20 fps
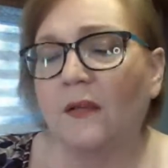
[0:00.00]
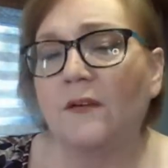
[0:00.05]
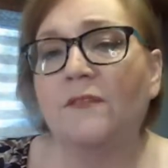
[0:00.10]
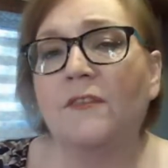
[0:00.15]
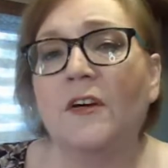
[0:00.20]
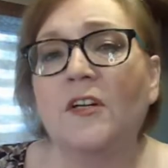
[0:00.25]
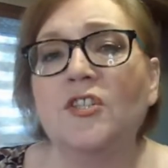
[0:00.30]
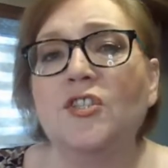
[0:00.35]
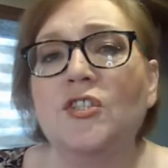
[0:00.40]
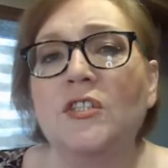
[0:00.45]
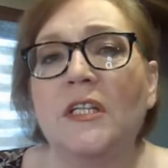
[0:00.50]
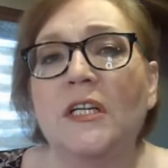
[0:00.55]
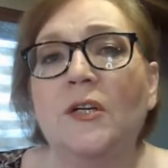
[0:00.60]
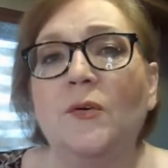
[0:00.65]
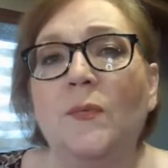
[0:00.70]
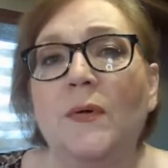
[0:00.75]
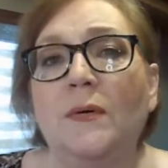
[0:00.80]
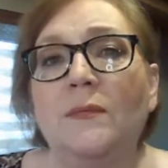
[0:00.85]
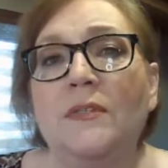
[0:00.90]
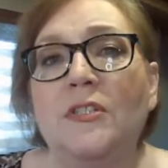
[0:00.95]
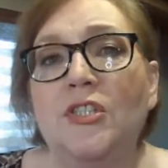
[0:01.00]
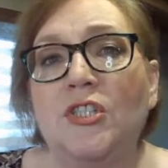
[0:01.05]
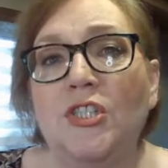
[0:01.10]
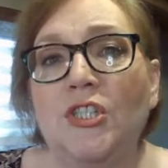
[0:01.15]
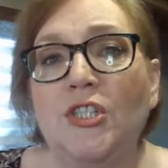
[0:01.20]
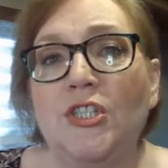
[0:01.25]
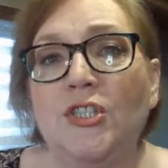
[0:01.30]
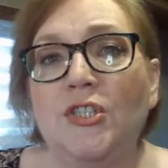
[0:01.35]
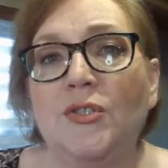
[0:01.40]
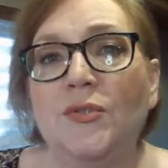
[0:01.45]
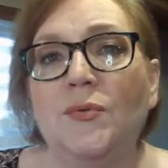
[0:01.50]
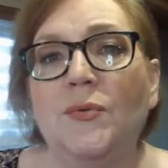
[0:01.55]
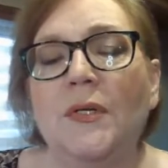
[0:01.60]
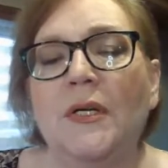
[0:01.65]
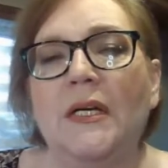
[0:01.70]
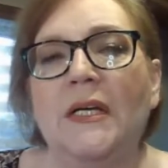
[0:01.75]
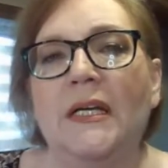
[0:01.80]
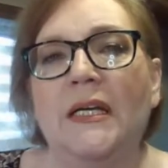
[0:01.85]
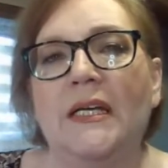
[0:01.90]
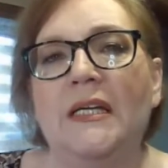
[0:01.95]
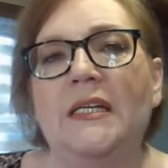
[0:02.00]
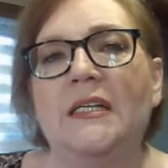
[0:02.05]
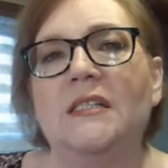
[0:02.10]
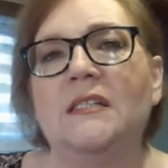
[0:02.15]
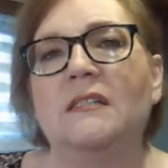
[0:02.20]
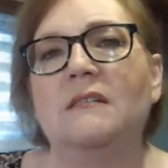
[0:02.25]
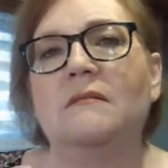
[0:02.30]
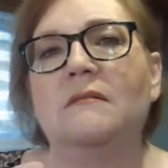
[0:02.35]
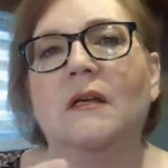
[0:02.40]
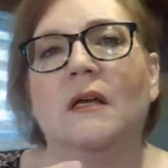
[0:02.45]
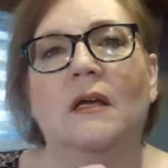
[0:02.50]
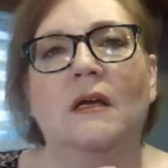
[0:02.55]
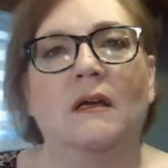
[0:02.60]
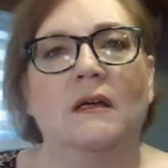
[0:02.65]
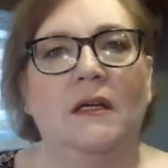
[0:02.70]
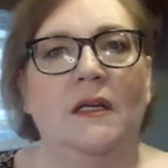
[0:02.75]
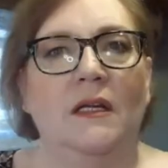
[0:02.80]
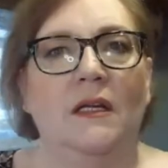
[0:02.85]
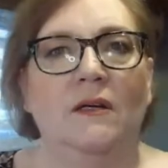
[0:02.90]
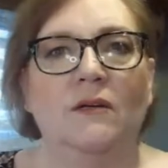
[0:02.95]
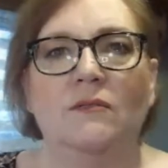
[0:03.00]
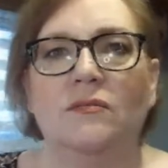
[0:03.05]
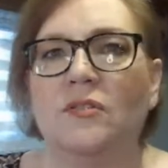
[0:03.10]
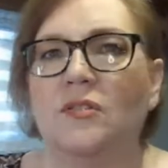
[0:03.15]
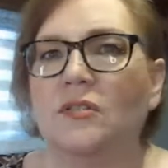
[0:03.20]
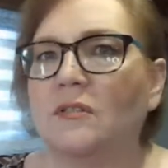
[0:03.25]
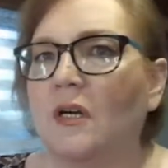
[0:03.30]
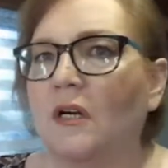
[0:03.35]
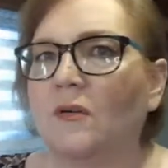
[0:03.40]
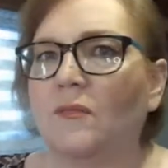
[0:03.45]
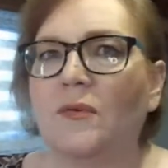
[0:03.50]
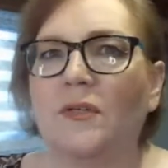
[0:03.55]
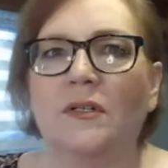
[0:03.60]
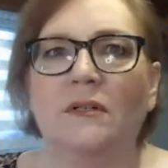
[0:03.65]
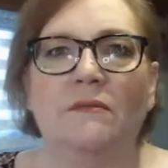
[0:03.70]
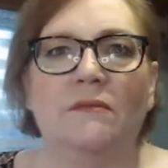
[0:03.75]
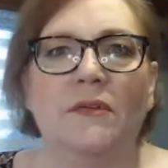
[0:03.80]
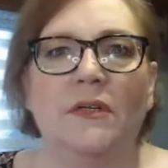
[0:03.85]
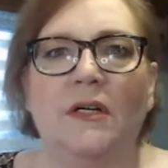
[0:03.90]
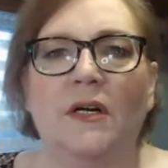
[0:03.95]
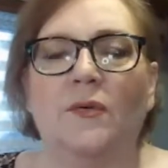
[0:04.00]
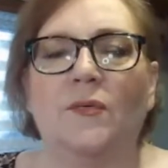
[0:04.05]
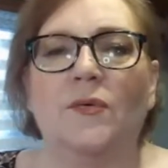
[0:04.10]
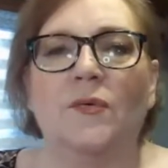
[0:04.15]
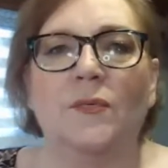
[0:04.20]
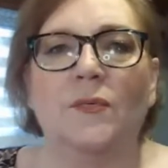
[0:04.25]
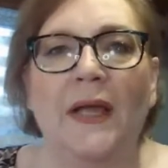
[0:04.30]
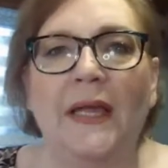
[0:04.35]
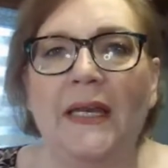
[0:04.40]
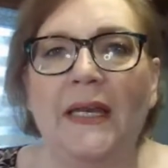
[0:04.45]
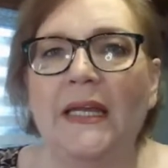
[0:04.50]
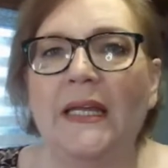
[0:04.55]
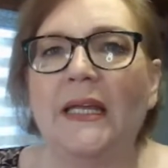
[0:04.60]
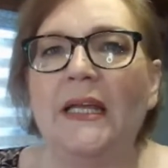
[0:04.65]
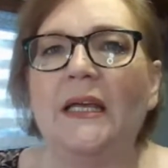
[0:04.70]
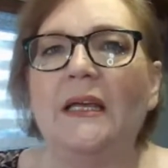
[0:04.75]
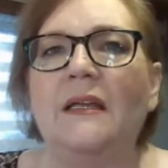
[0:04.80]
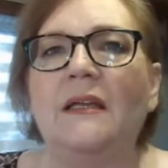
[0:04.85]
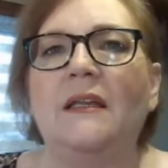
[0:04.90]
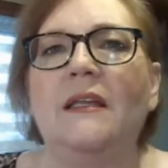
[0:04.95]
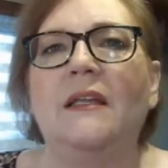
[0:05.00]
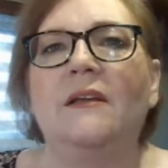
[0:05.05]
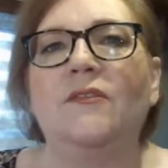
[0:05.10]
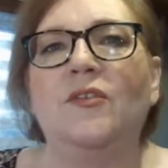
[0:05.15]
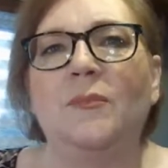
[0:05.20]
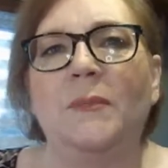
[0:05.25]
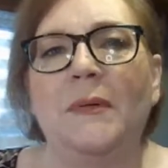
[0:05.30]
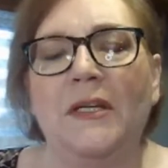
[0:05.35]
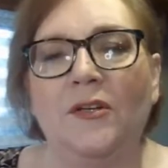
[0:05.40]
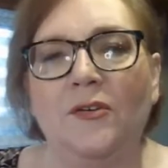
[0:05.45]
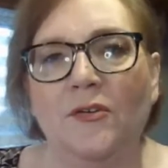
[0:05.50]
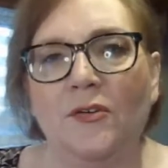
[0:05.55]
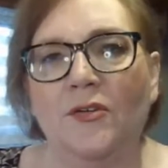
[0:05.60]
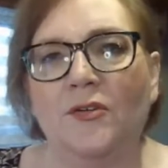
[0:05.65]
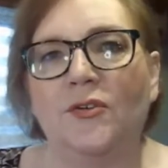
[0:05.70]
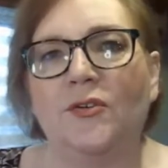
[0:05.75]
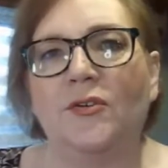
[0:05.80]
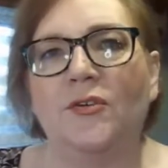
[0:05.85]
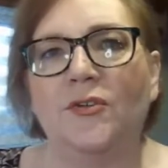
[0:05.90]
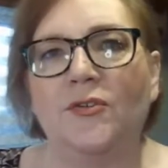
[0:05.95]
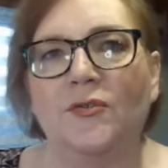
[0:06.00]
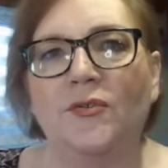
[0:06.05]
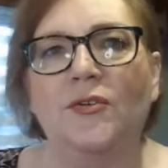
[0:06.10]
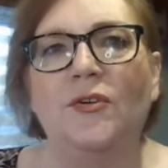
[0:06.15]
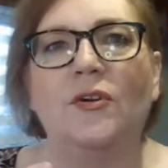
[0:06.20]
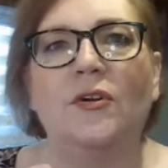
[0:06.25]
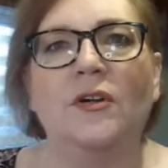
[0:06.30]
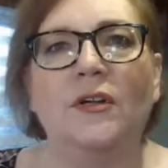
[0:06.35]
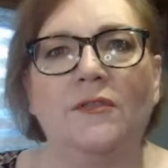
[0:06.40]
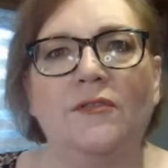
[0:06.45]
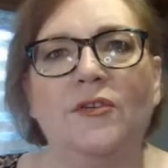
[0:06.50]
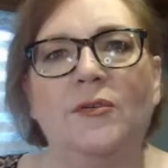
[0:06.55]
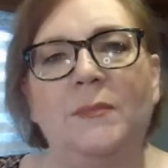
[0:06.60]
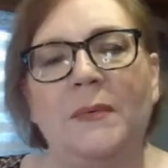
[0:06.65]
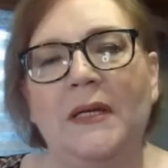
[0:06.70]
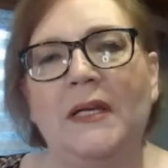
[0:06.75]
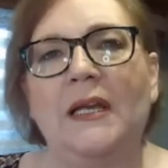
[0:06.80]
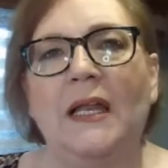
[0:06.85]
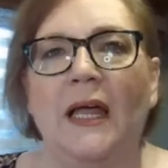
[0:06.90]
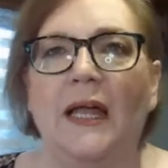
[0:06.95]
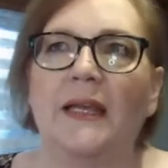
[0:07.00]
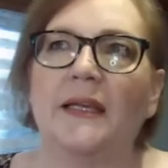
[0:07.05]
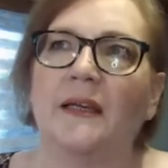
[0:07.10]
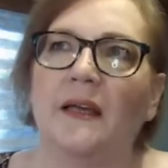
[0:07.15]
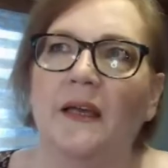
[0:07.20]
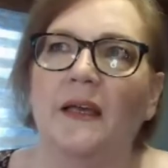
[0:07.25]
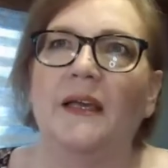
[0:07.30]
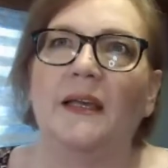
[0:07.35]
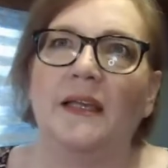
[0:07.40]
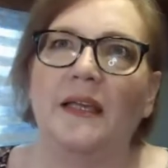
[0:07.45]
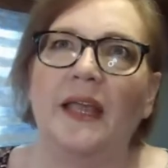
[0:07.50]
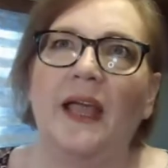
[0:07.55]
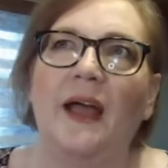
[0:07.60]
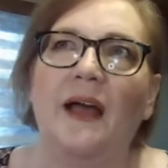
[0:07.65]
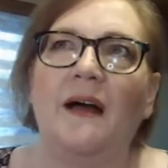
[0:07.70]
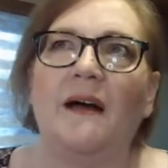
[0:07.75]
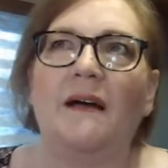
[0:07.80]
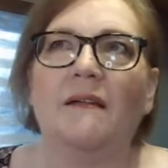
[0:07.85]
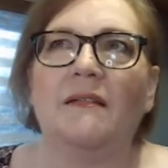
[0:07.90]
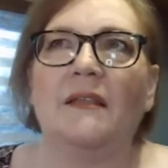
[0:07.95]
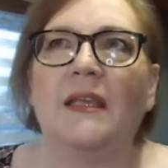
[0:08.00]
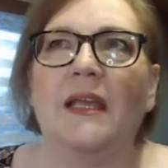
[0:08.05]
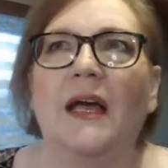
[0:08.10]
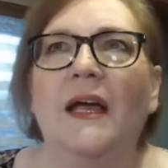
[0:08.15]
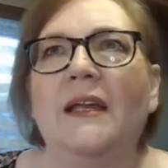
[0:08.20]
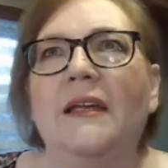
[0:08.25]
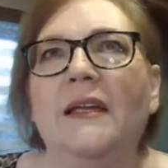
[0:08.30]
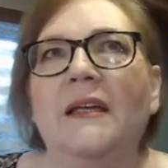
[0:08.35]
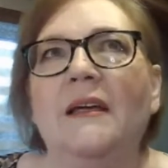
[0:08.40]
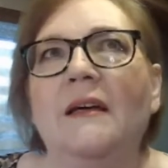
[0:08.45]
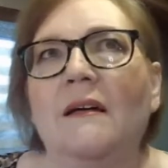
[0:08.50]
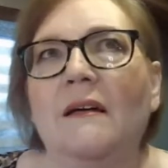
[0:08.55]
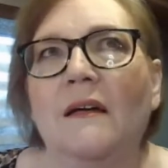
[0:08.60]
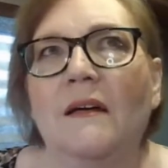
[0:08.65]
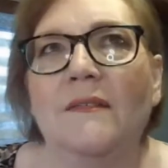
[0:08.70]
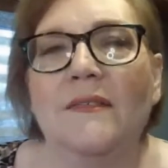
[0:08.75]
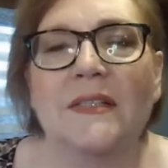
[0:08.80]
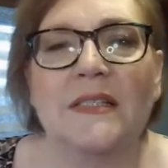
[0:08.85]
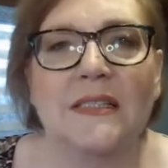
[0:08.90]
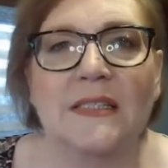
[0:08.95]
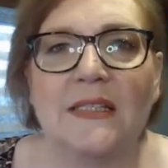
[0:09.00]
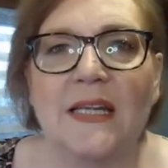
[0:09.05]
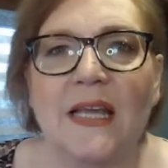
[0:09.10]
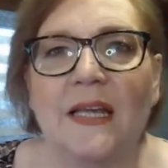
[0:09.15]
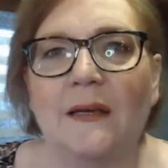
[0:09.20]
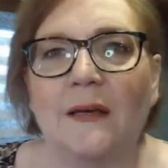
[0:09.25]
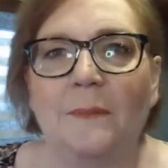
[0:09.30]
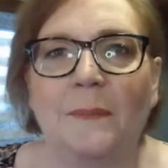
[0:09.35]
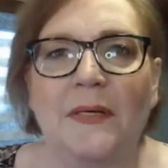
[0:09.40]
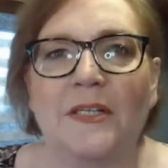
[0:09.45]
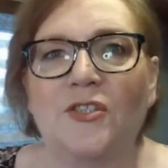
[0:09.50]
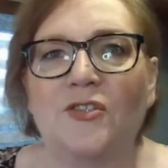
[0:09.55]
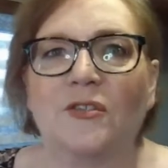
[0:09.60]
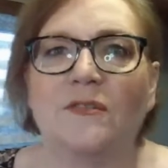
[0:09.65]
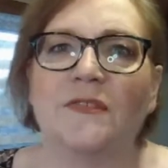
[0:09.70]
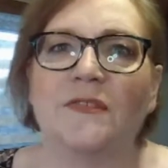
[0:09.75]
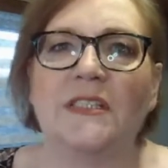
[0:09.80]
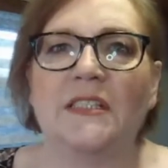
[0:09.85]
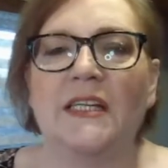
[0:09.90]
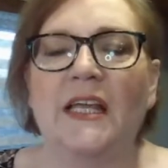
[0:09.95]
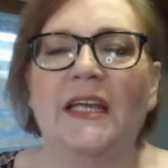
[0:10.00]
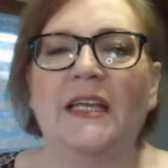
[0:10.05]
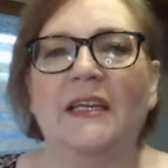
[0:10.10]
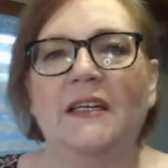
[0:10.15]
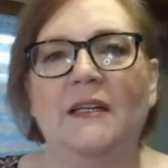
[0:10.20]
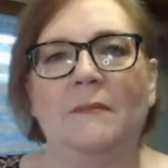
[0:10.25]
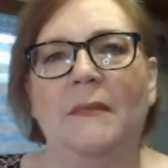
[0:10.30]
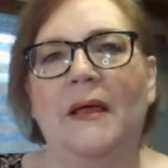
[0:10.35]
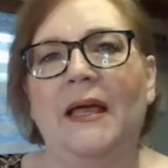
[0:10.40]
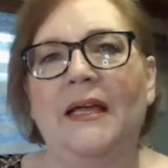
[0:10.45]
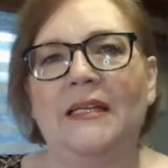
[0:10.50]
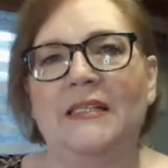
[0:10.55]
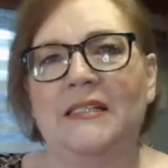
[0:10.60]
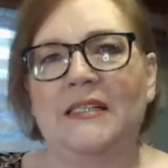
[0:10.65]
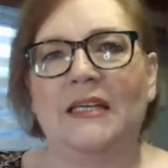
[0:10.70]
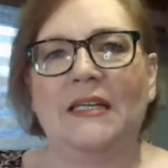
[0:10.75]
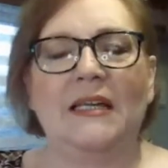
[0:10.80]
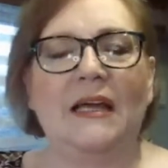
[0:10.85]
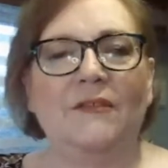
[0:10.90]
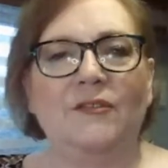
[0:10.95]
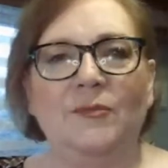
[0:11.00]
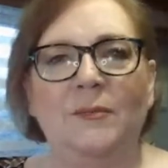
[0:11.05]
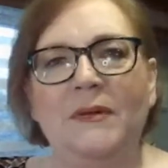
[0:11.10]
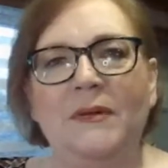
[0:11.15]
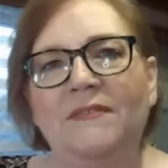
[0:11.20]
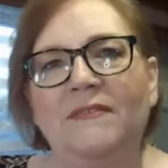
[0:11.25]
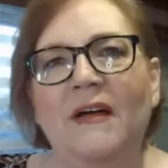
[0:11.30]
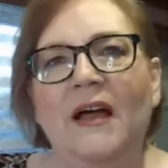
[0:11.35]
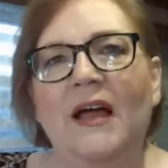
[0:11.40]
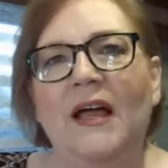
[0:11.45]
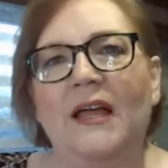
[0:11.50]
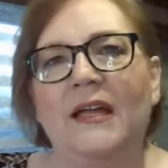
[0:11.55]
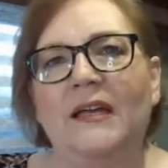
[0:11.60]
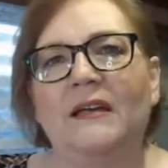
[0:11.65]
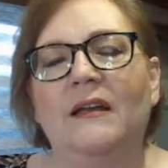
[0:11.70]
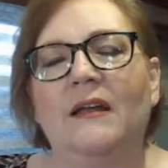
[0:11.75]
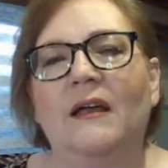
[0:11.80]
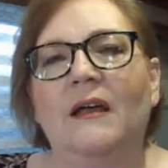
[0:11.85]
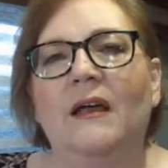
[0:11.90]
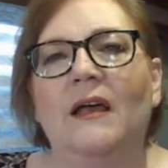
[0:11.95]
the first thing we would do is, you know, start, We're you know, we're rating it and it would be neutral and it would be like, yeah, the idea of a snake, a picture of a snake in a magazine, that would be fine.